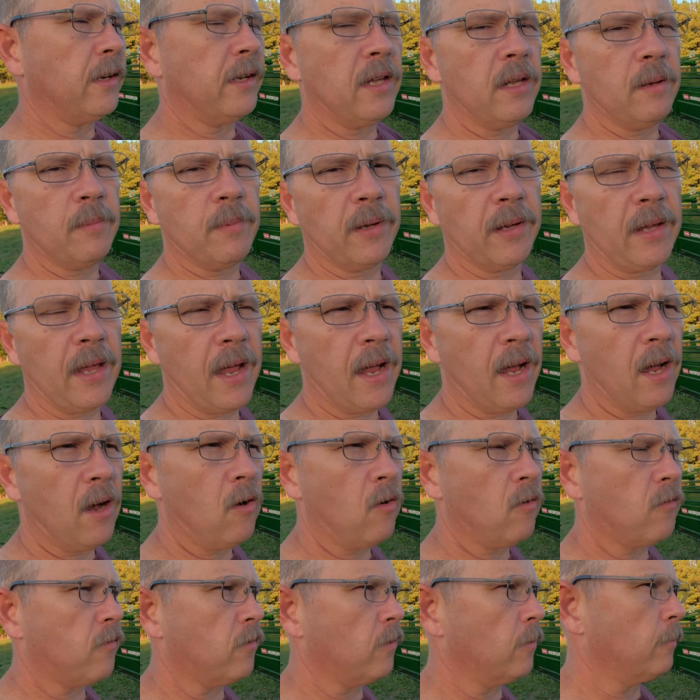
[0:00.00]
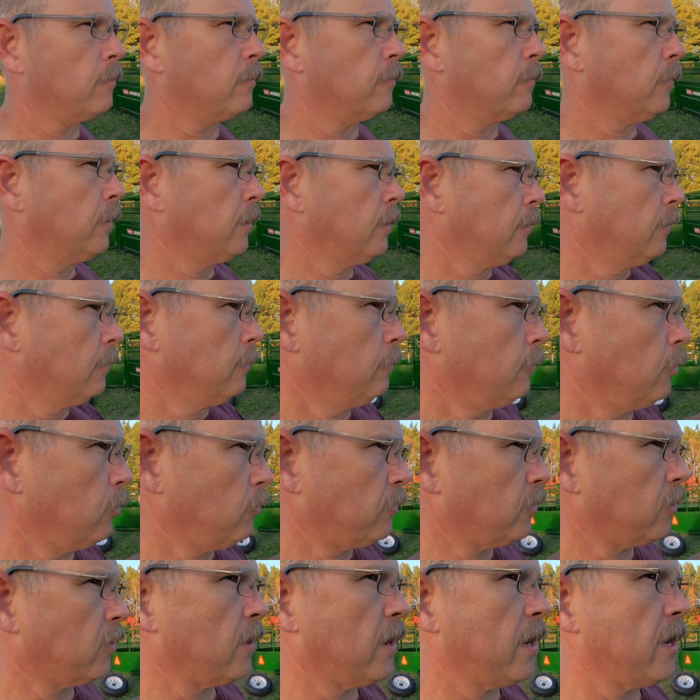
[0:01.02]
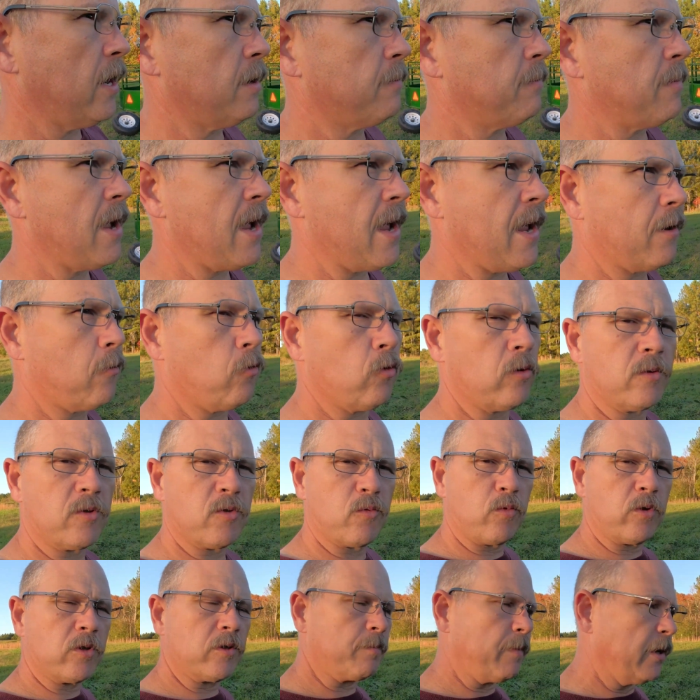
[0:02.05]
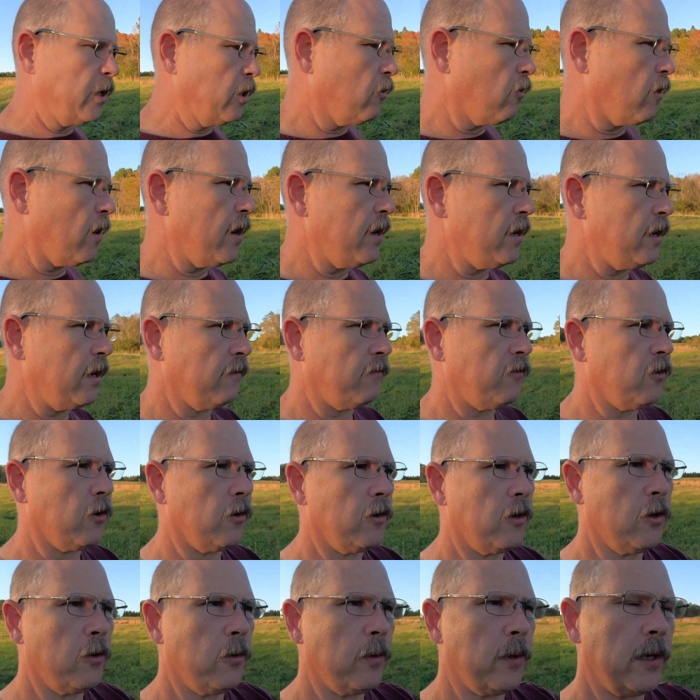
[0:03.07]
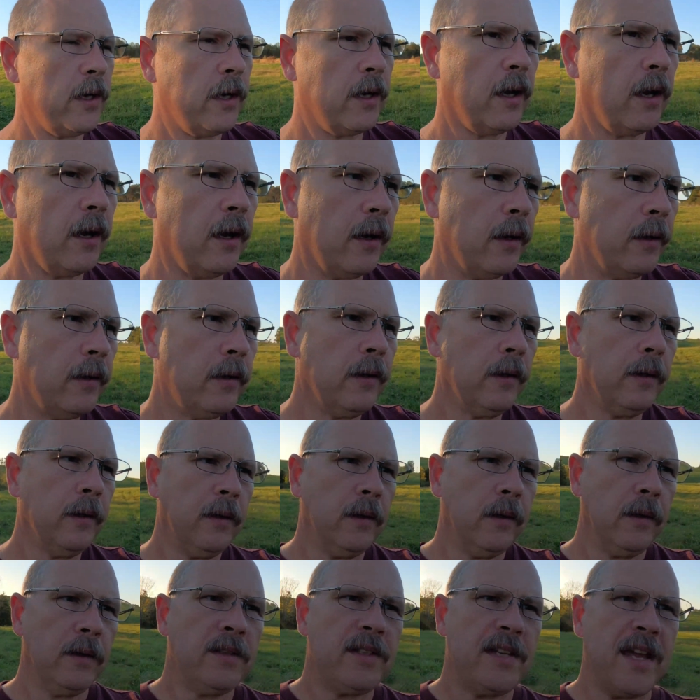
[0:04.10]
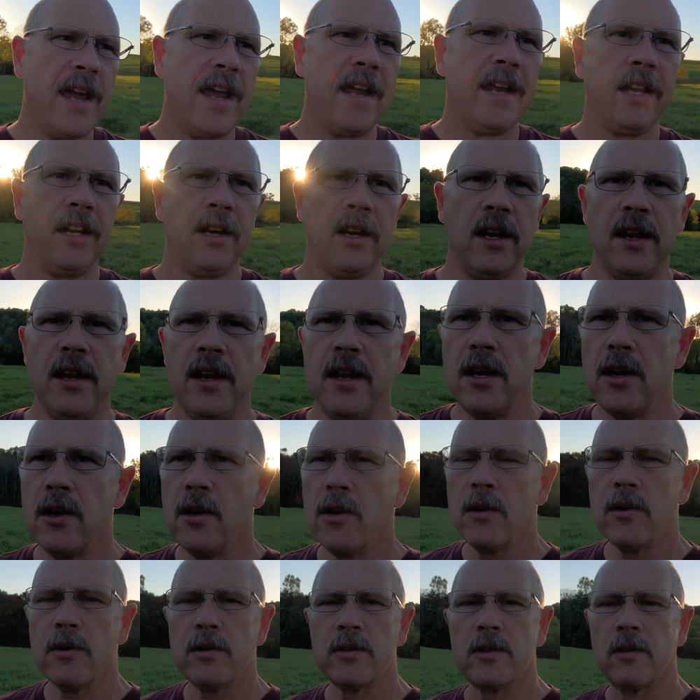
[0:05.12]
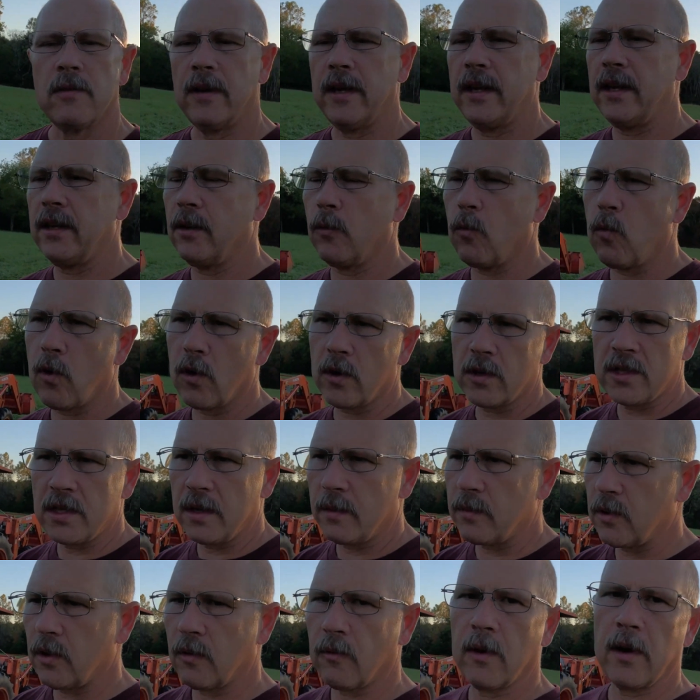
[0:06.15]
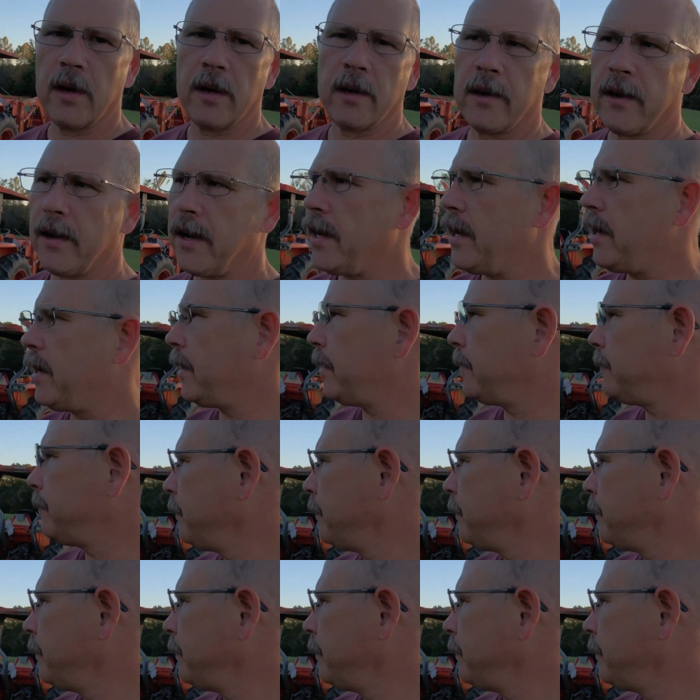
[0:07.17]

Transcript: keep your cow from moving her head back, which would be great if you're doing tagging the ears or need to work something around their head.